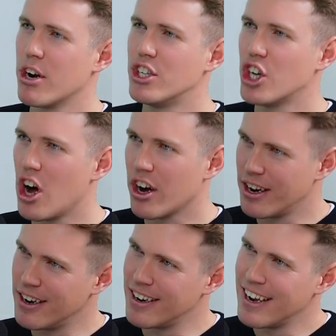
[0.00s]
on a
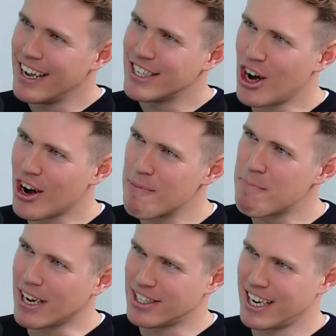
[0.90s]
jargon
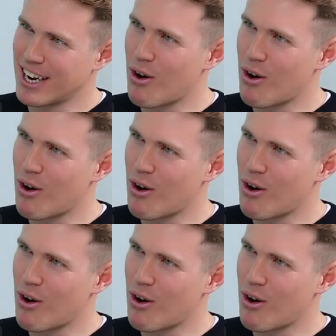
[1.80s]
busting